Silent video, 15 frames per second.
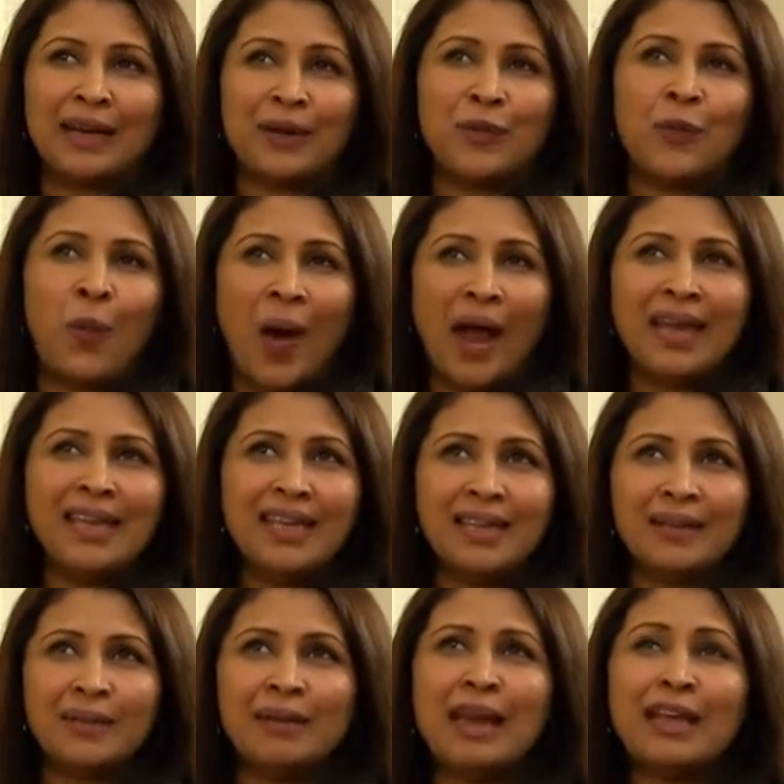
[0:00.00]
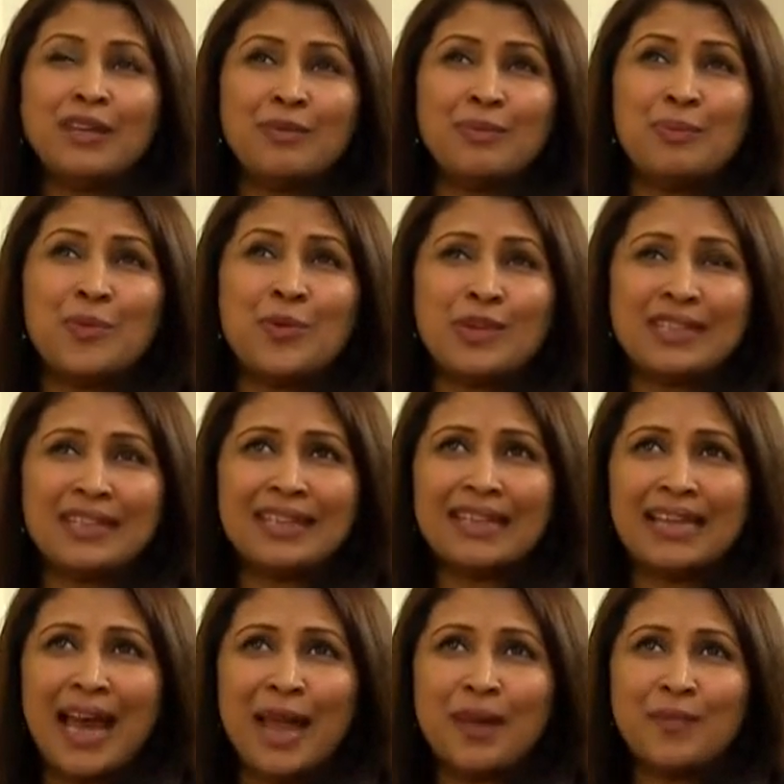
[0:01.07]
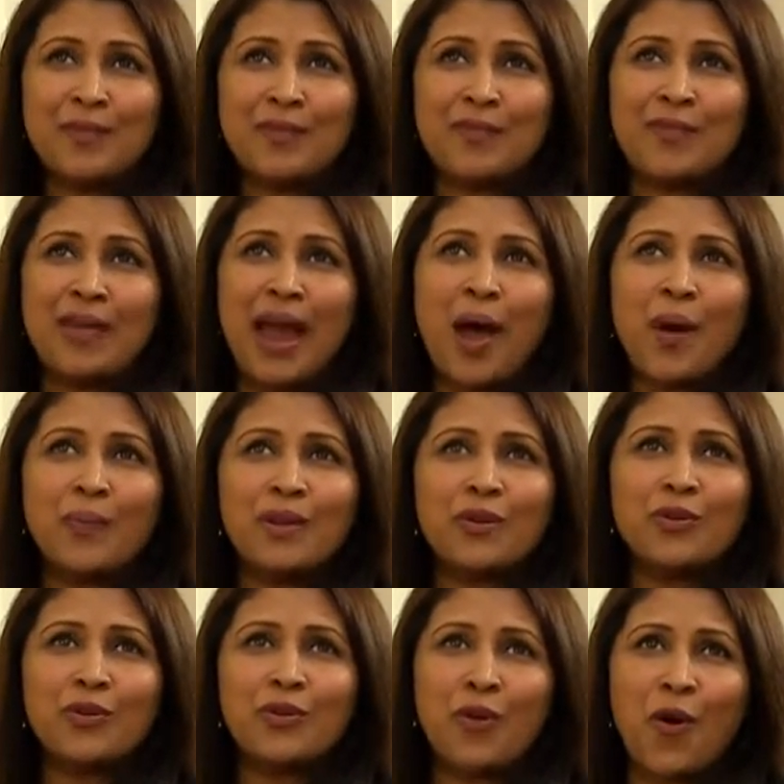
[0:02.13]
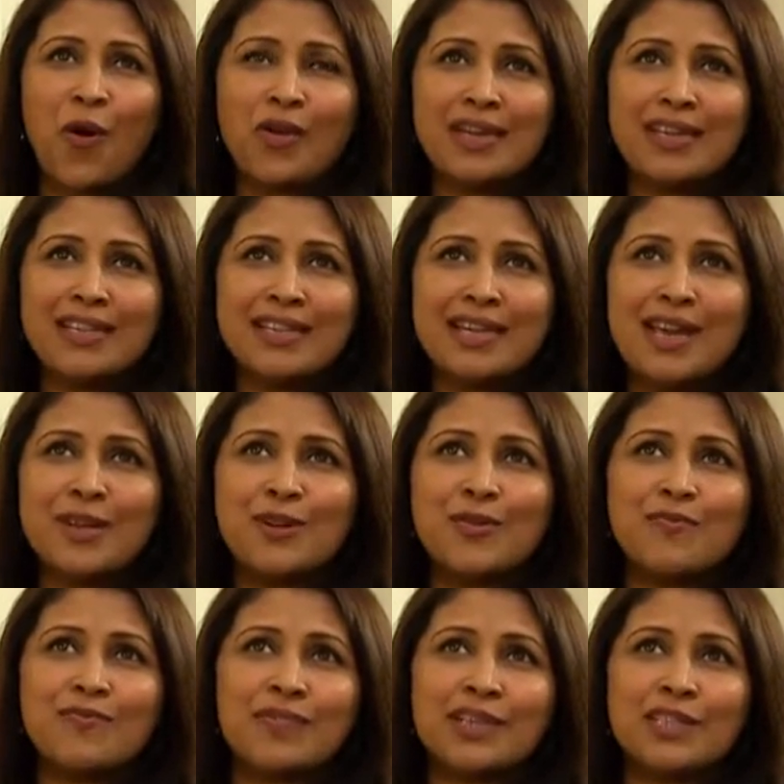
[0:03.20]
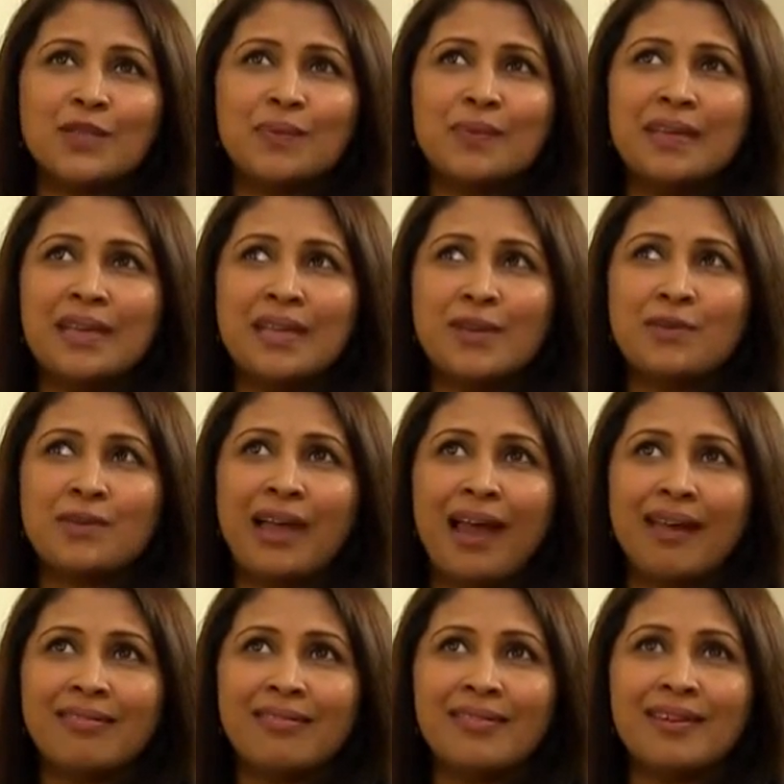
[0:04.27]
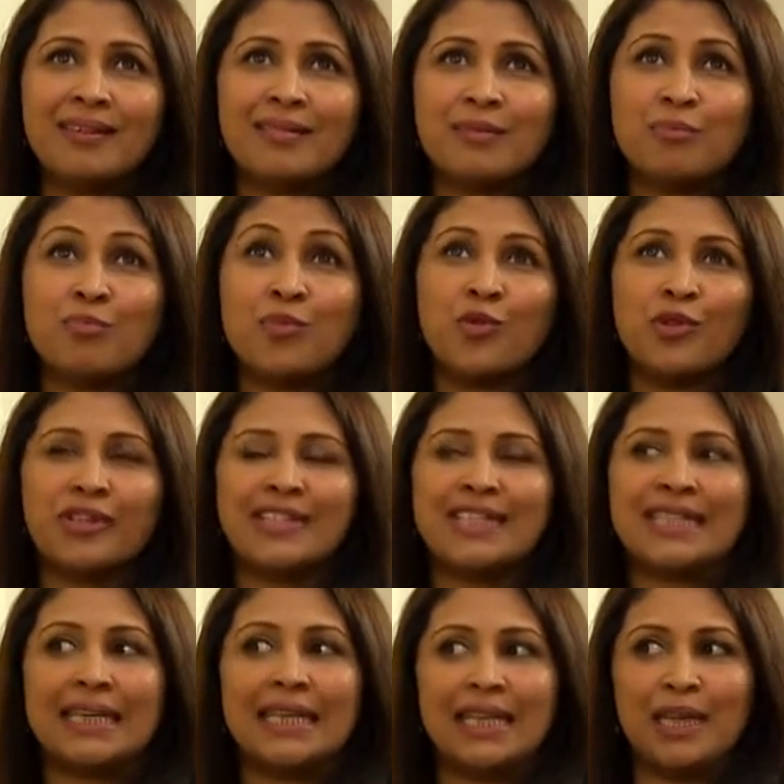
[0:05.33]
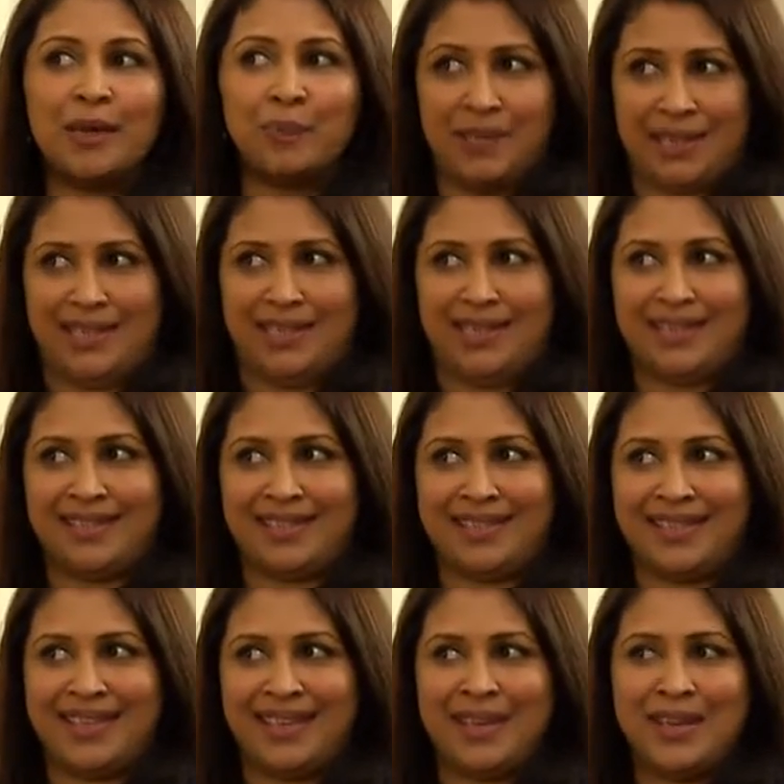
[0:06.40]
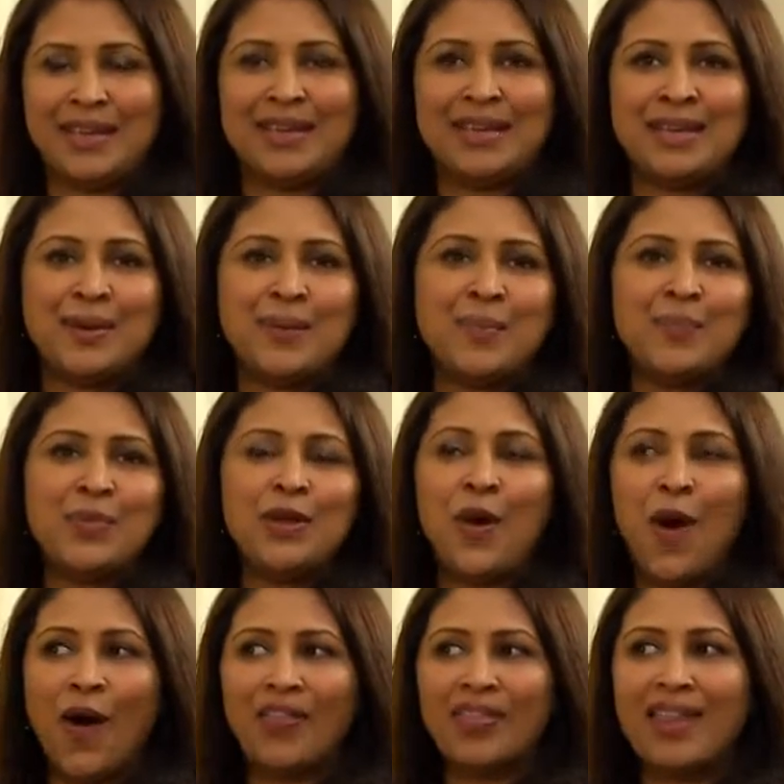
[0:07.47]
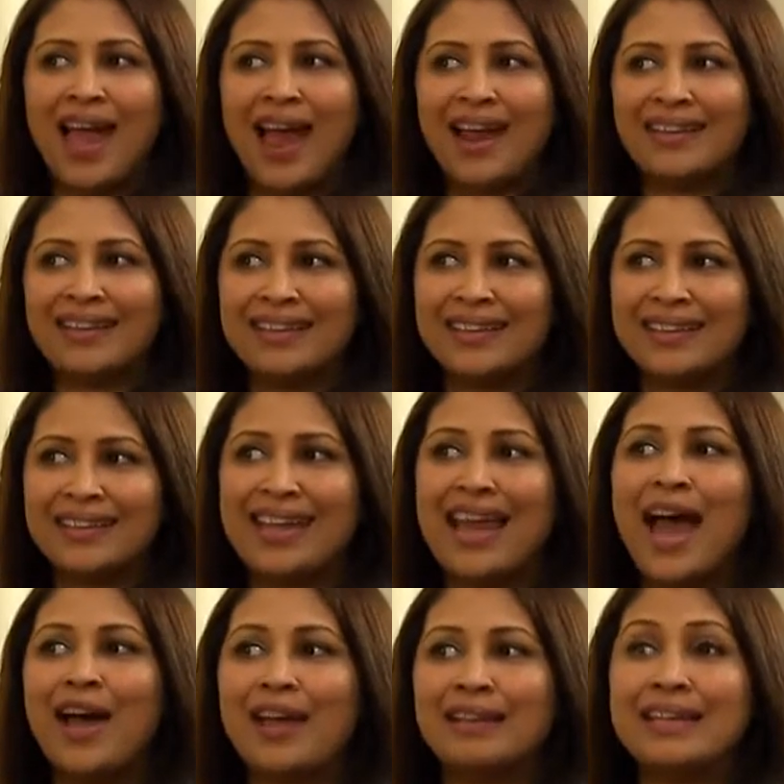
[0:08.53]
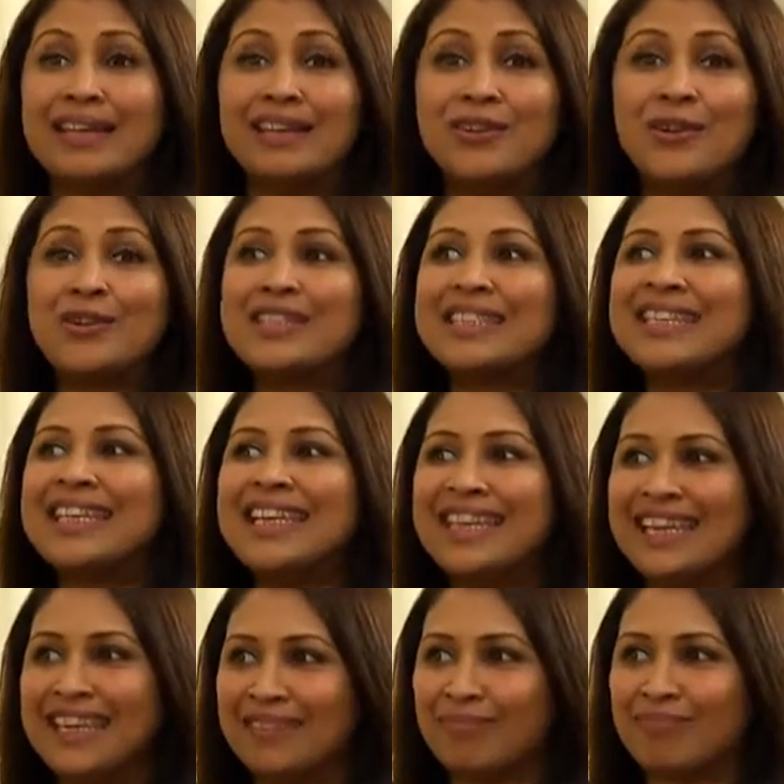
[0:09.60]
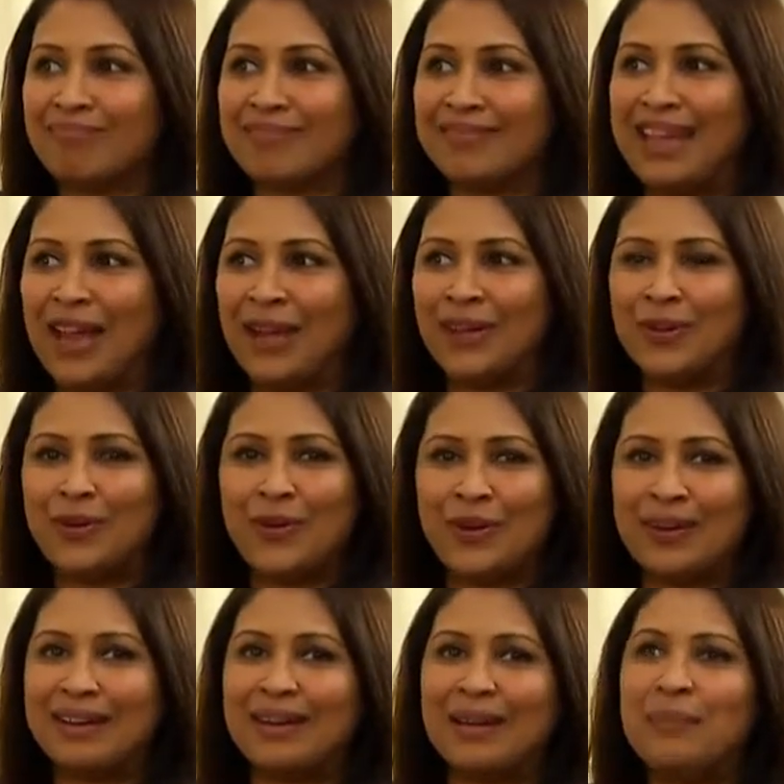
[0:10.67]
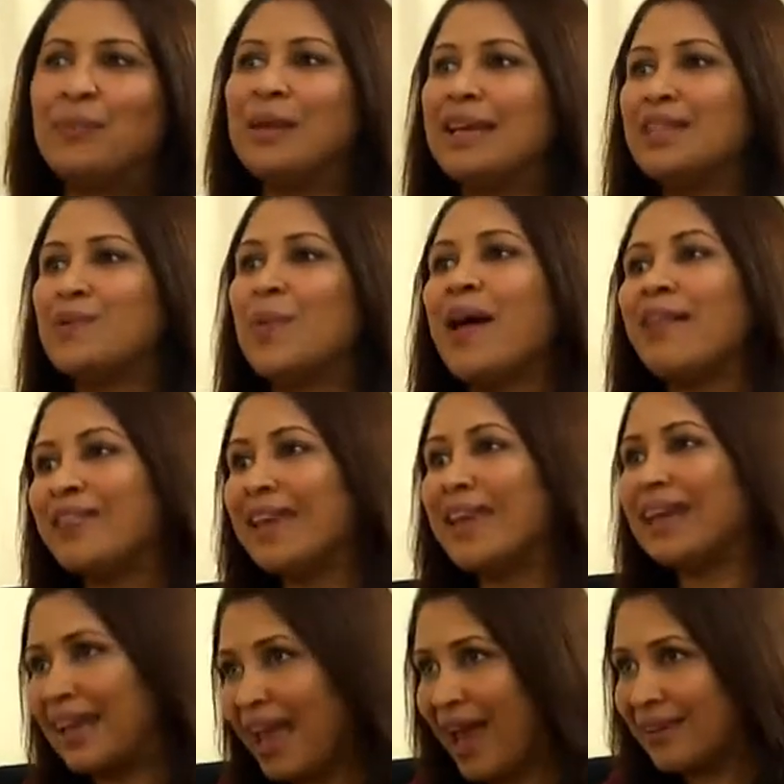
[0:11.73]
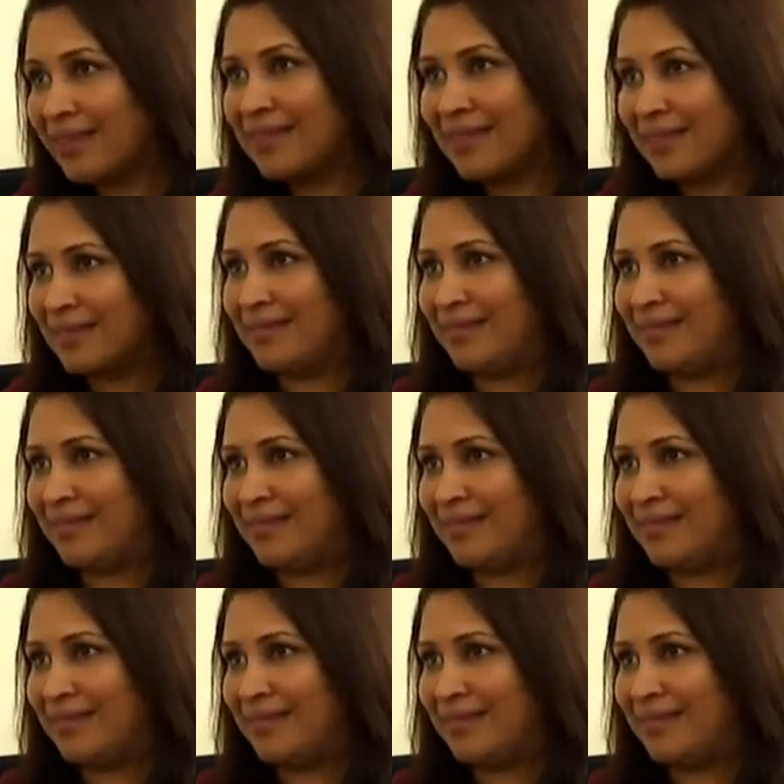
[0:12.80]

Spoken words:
why, like, most of the time where we go wrong is like, first we look at the most senior positions. Beyond that, they don't see like, a place where they can